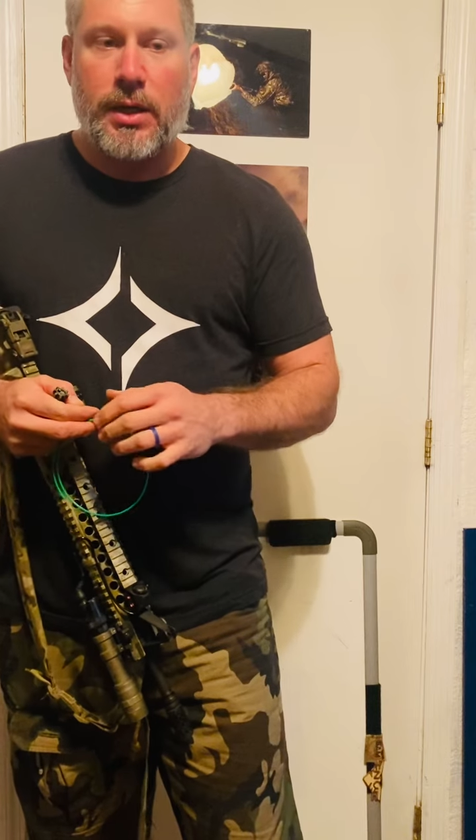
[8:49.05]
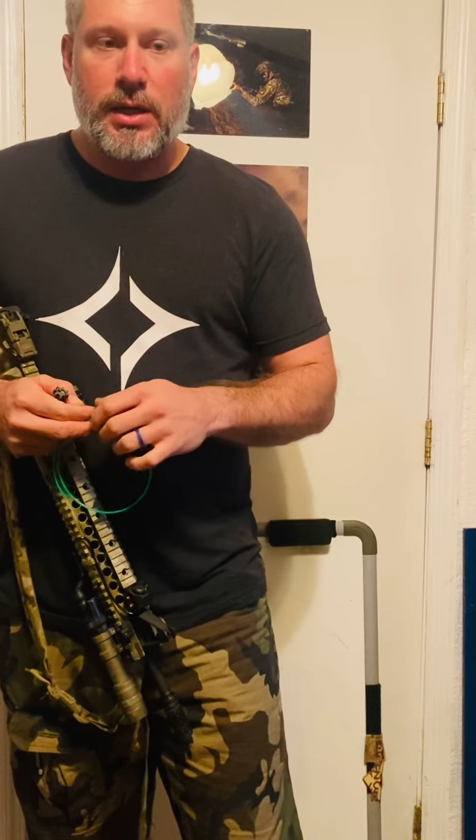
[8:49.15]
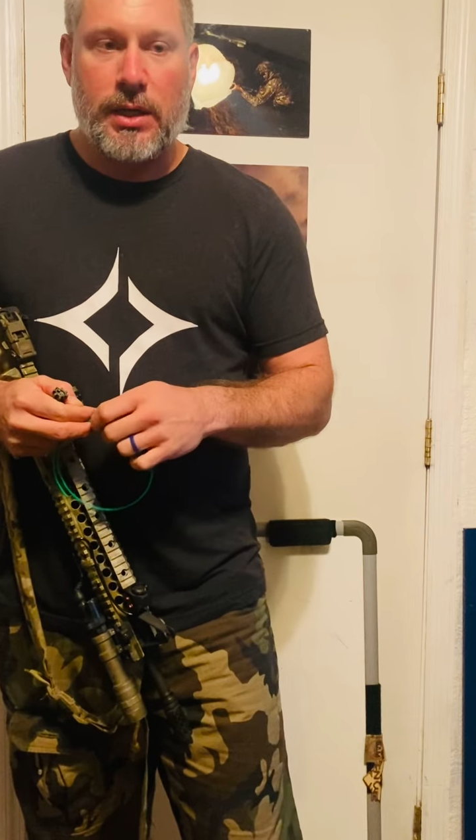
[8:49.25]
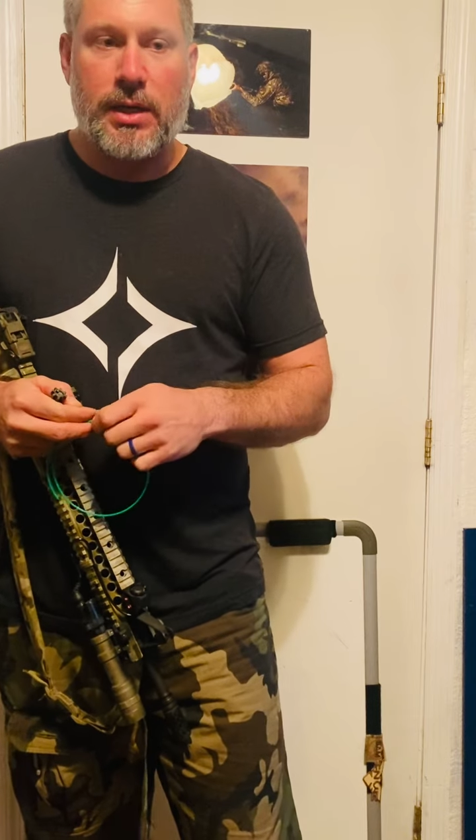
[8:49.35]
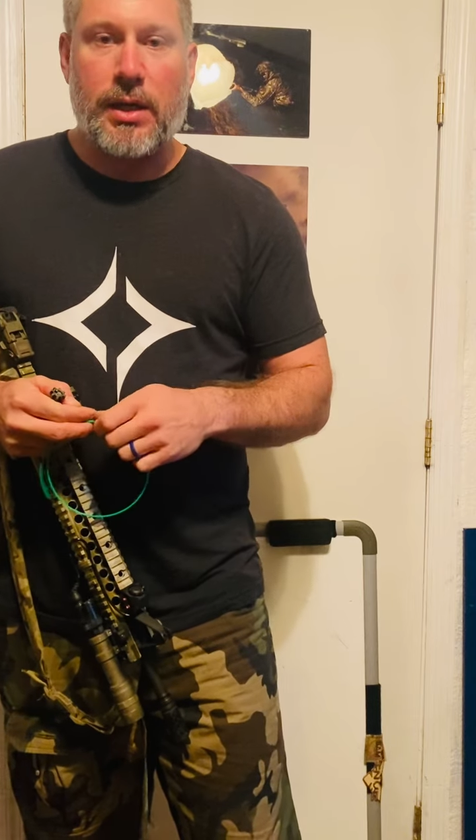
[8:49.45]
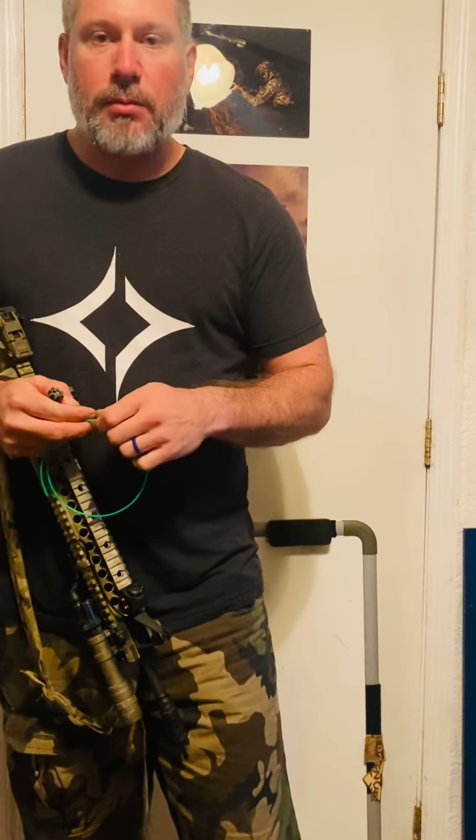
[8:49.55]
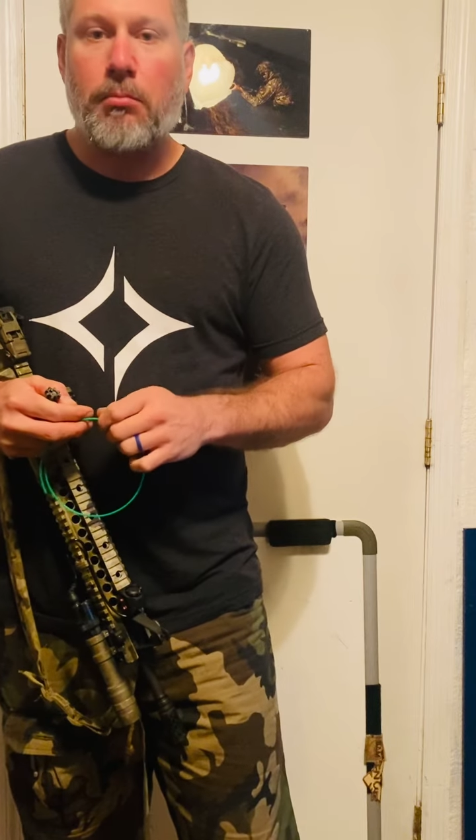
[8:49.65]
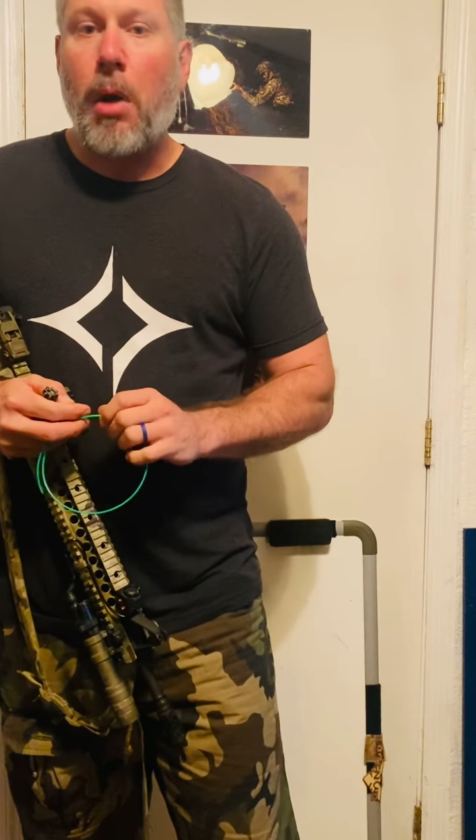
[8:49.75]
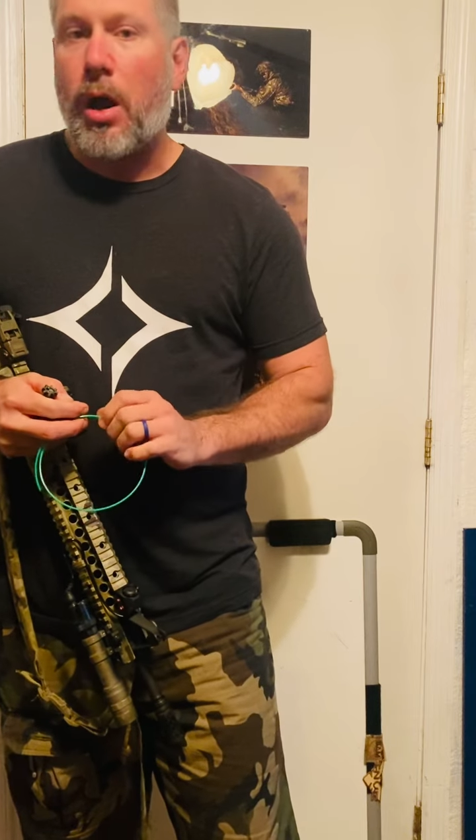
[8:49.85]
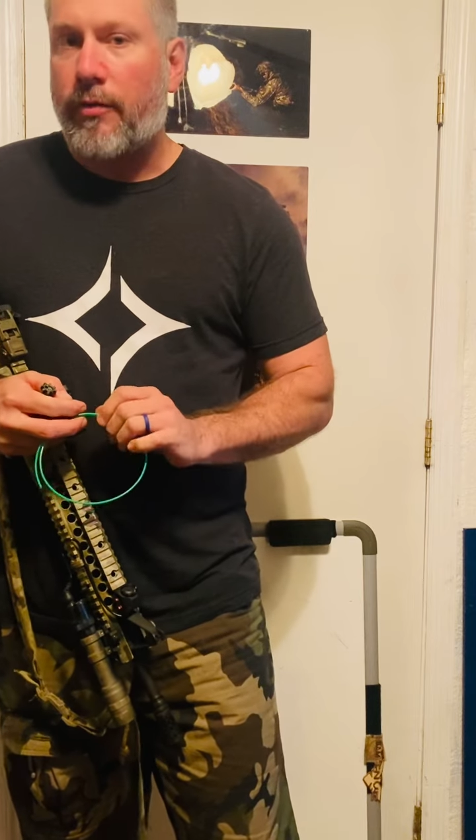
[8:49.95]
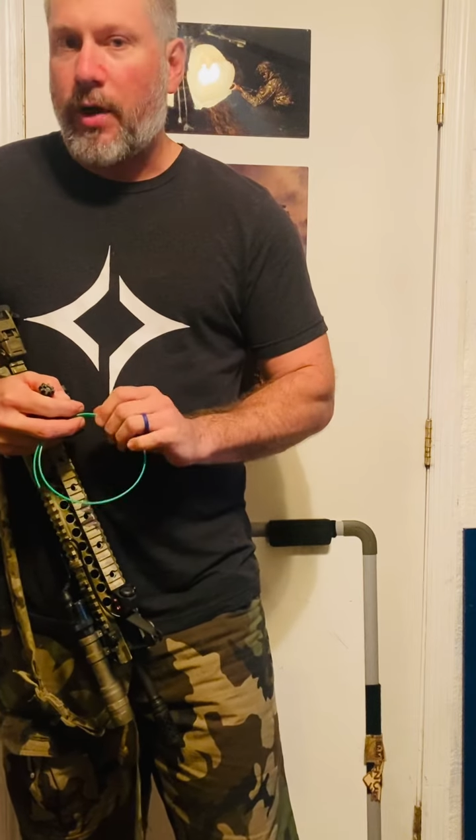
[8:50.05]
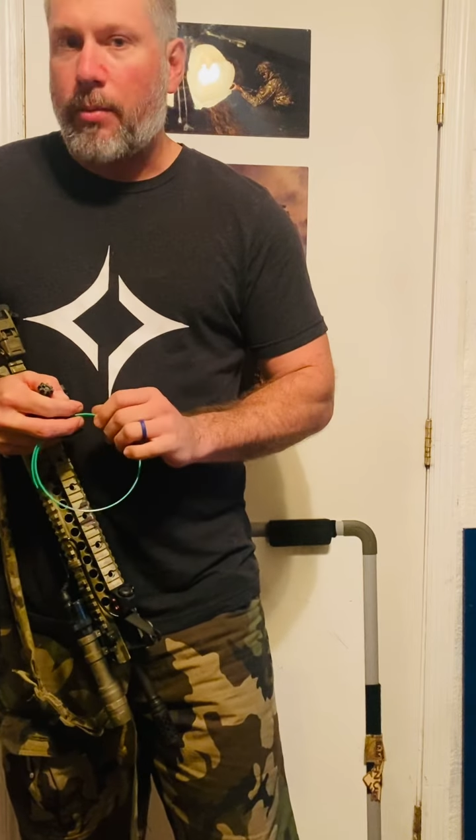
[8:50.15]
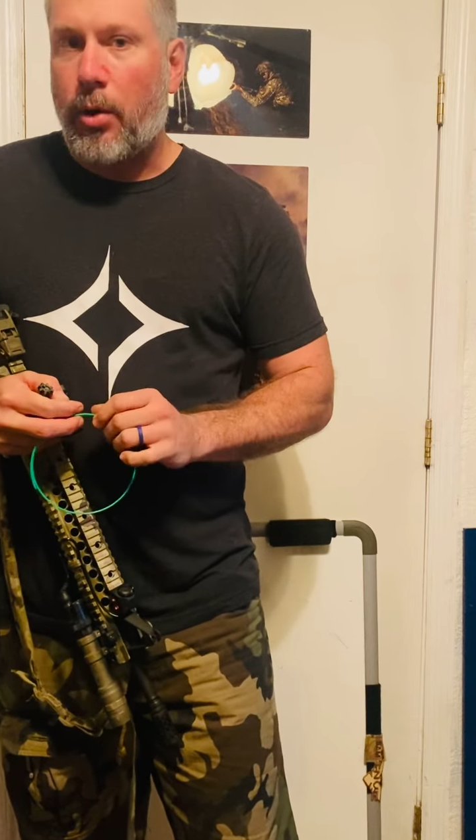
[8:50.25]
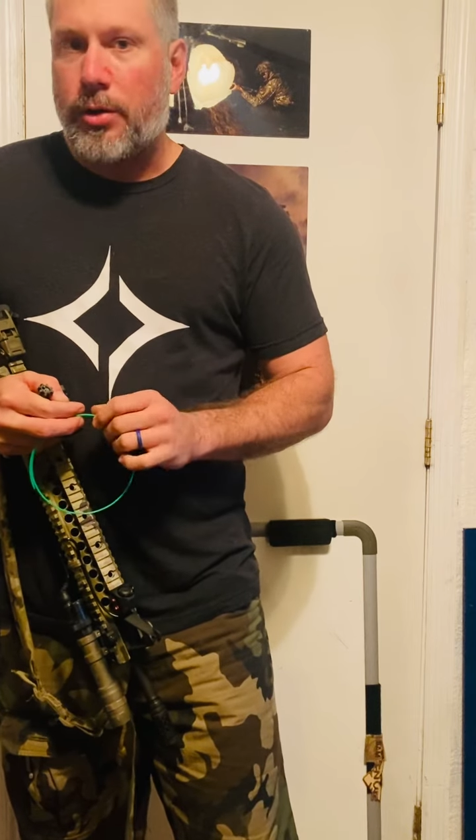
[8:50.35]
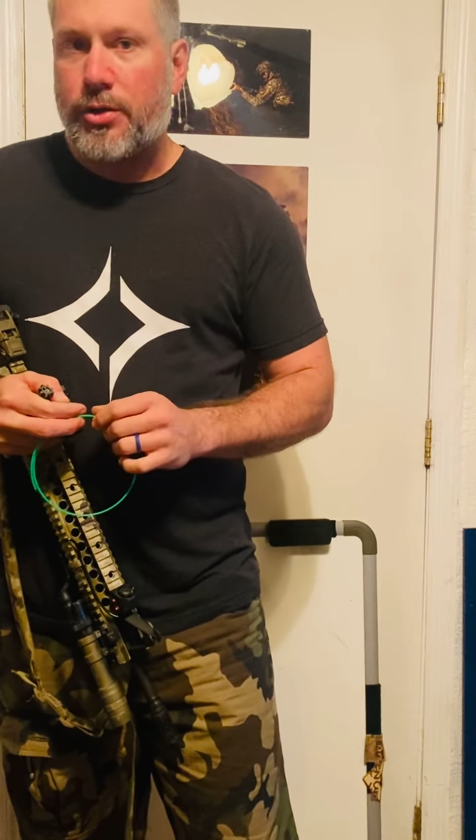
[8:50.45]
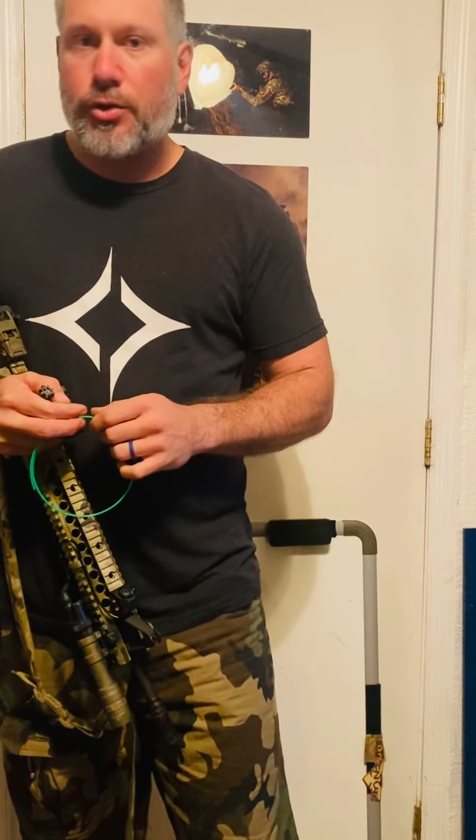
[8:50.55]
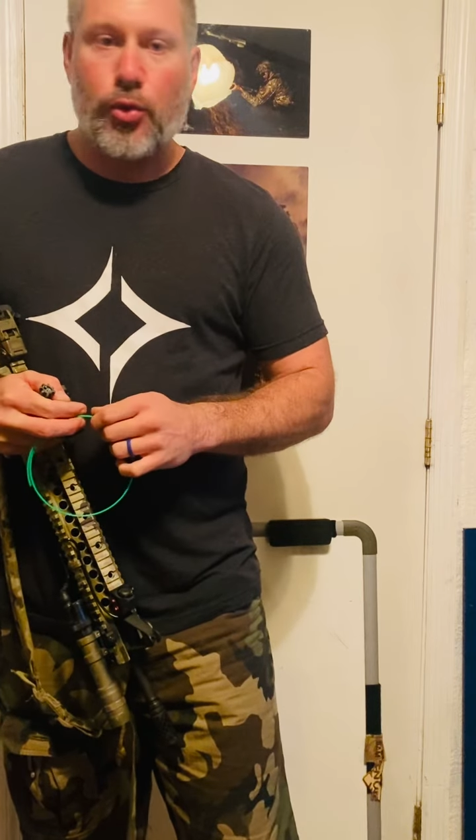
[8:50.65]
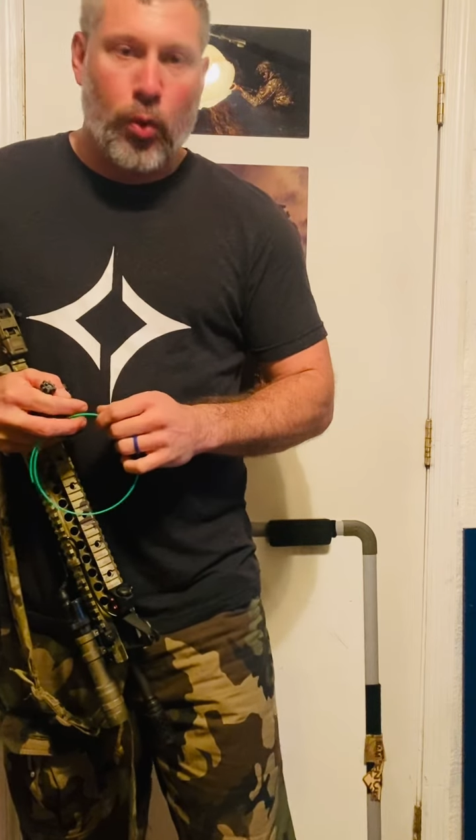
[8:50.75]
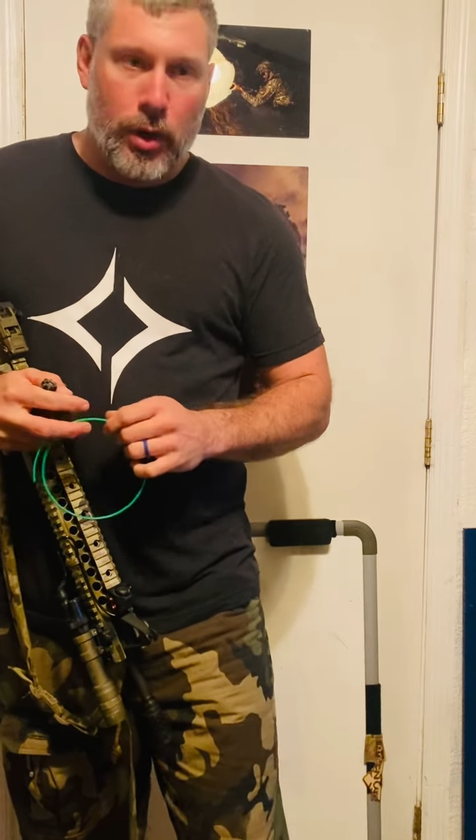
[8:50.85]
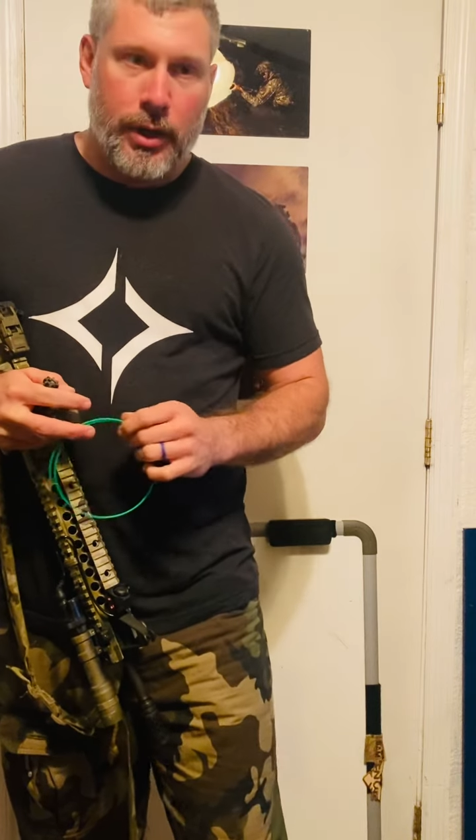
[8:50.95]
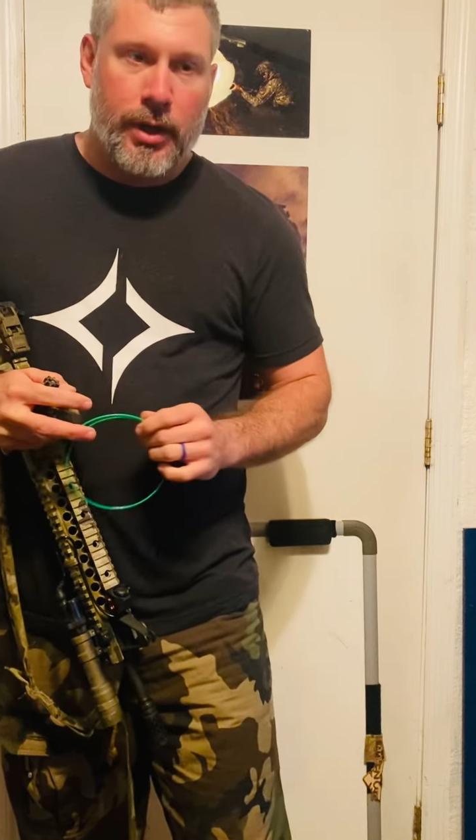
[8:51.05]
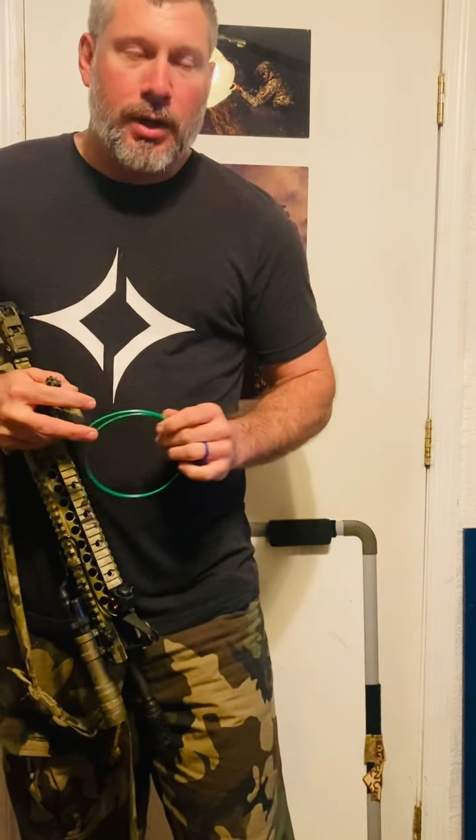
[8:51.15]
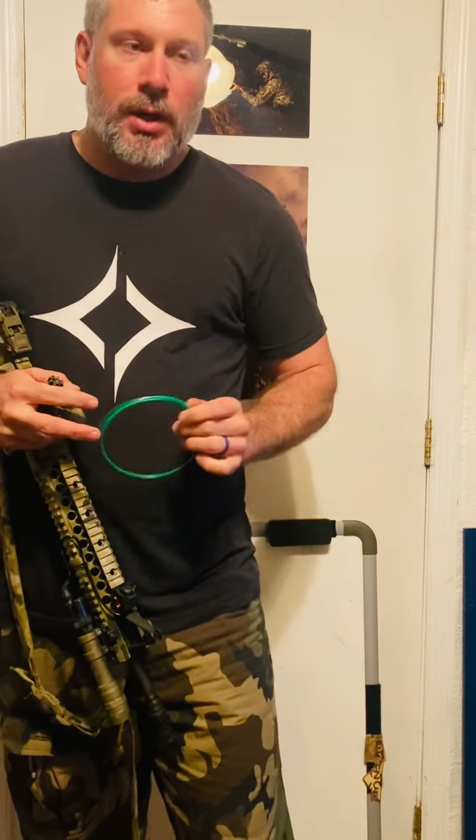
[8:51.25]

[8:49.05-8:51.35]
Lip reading: He can modify parts to work.